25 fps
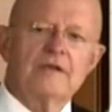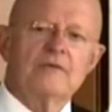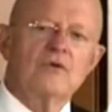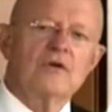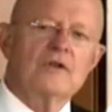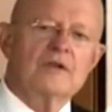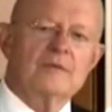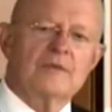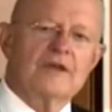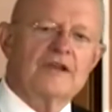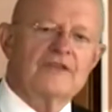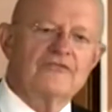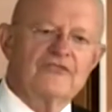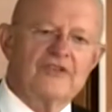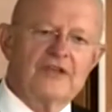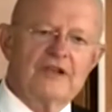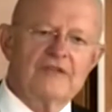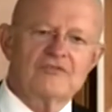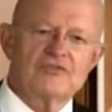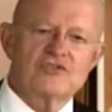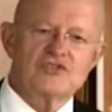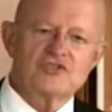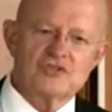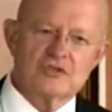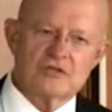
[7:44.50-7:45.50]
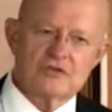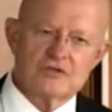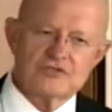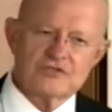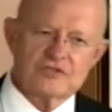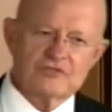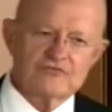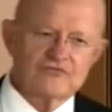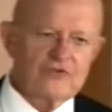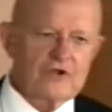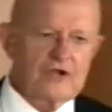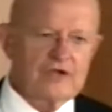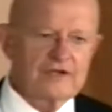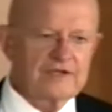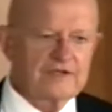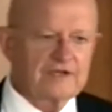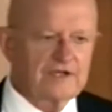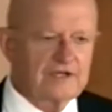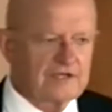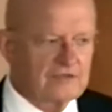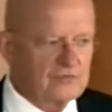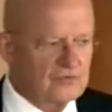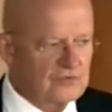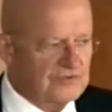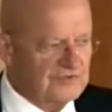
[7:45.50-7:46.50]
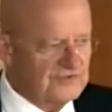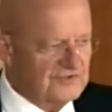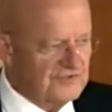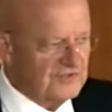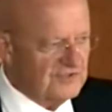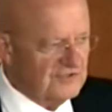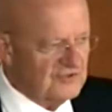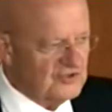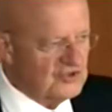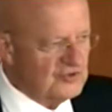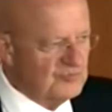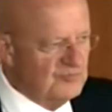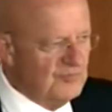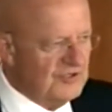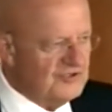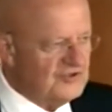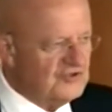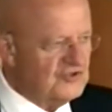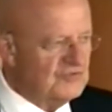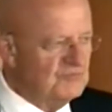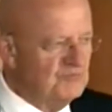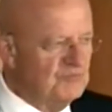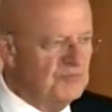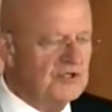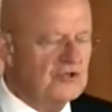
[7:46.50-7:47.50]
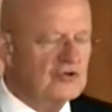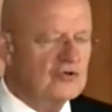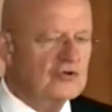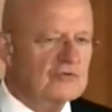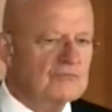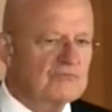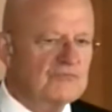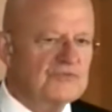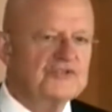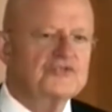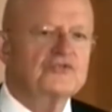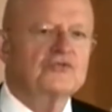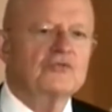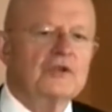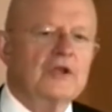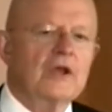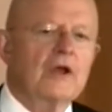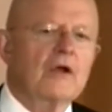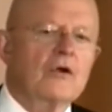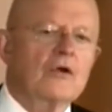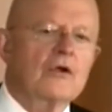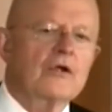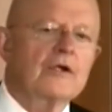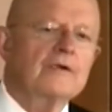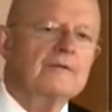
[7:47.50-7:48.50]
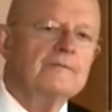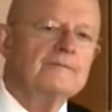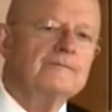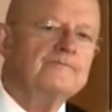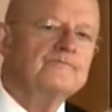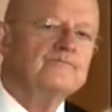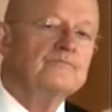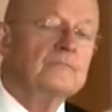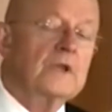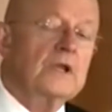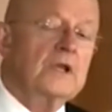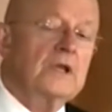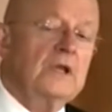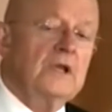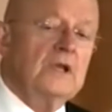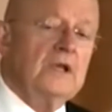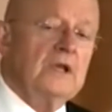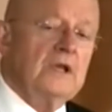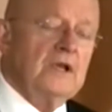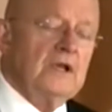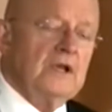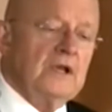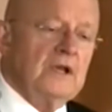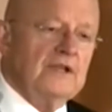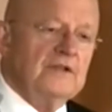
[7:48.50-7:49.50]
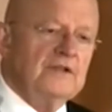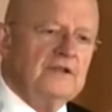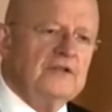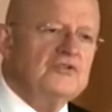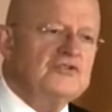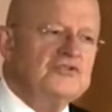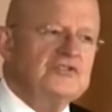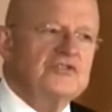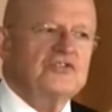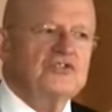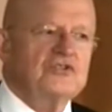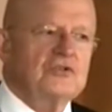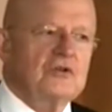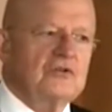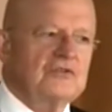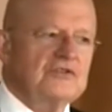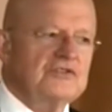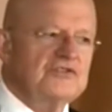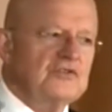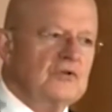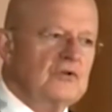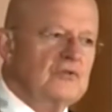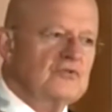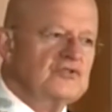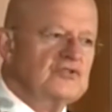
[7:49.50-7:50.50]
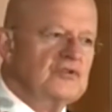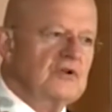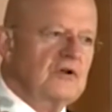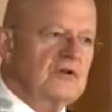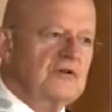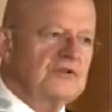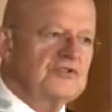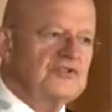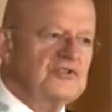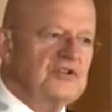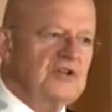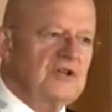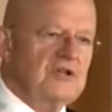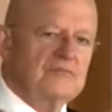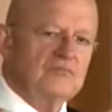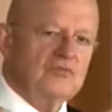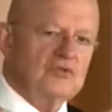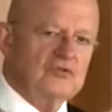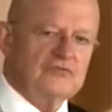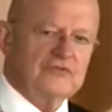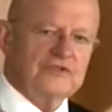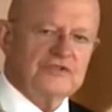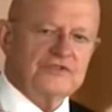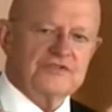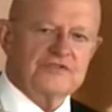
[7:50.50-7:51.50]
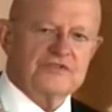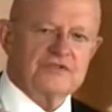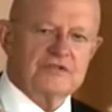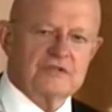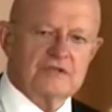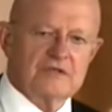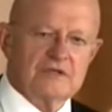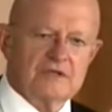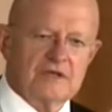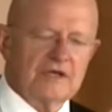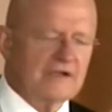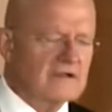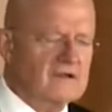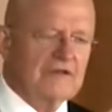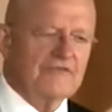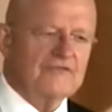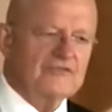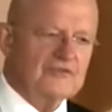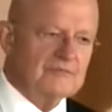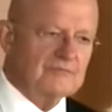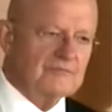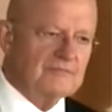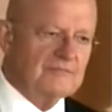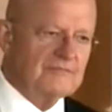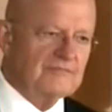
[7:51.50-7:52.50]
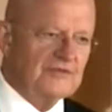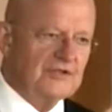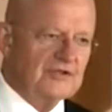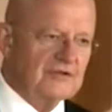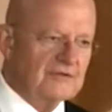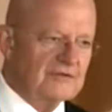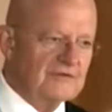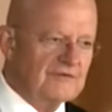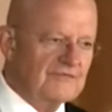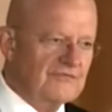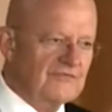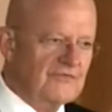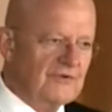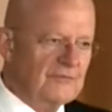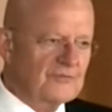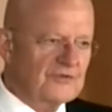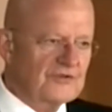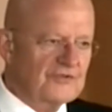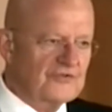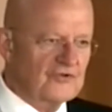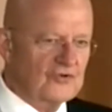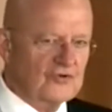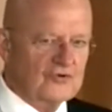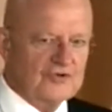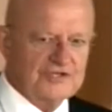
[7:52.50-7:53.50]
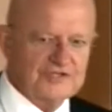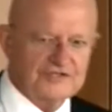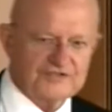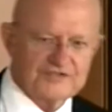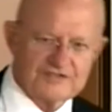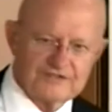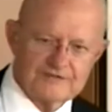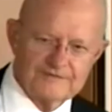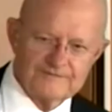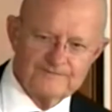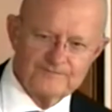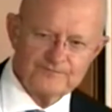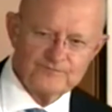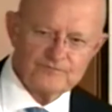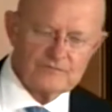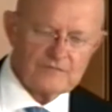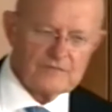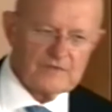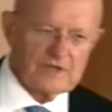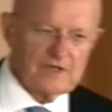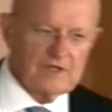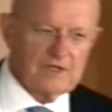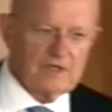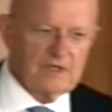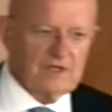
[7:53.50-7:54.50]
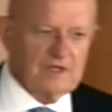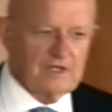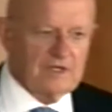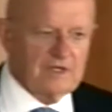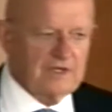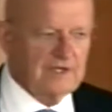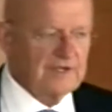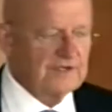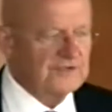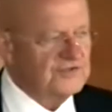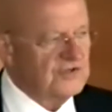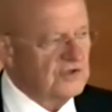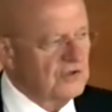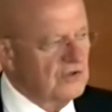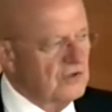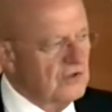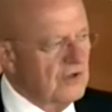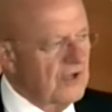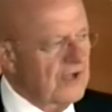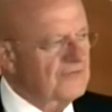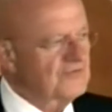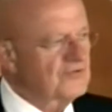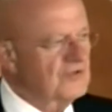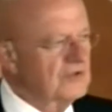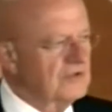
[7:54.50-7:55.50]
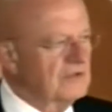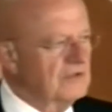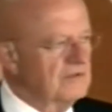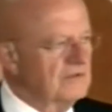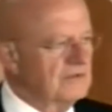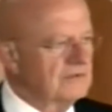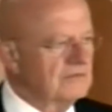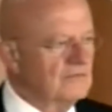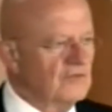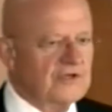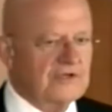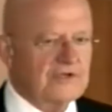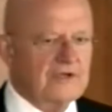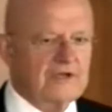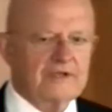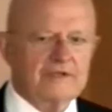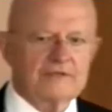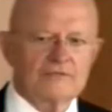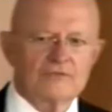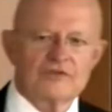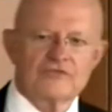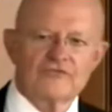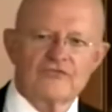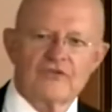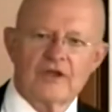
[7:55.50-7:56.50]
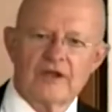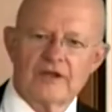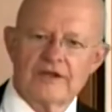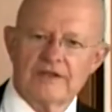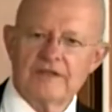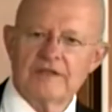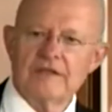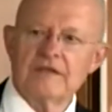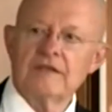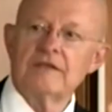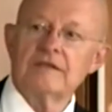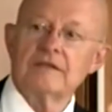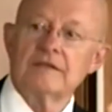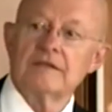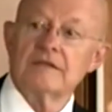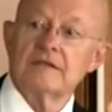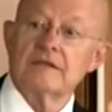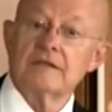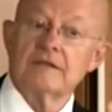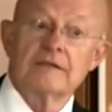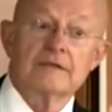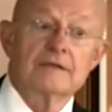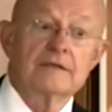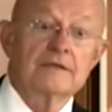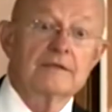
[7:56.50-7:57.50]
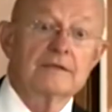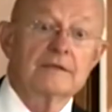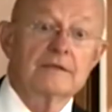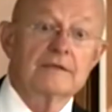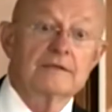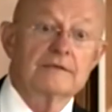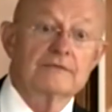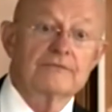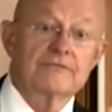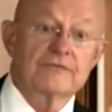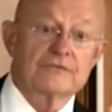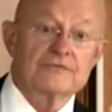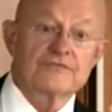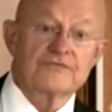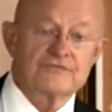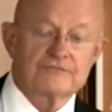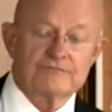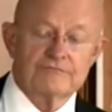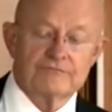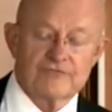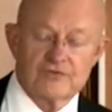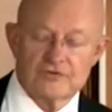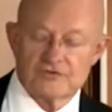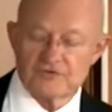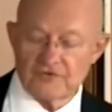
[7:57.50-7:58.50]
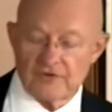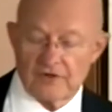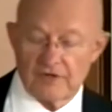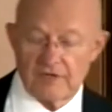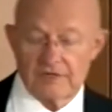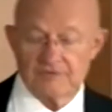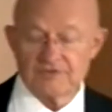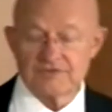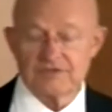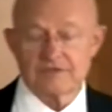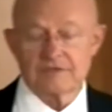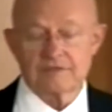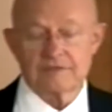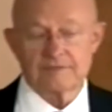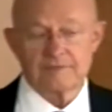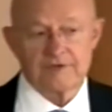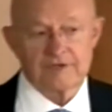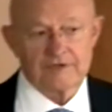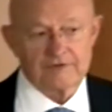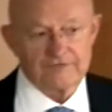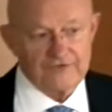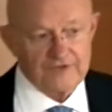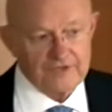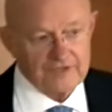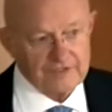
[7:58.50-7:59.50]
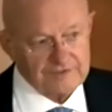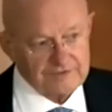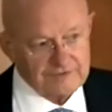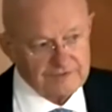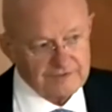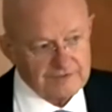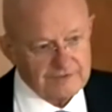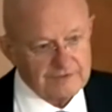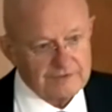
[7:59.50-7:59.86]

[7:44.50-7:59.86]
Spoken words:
one of my favorite shows on Friday night was the Schmitz Beer Mystery Hour. And they used to show these old Charlie Chan movies. I loved them, you know, from the 30s. And so after the first Friday I was there, as a matter of fact,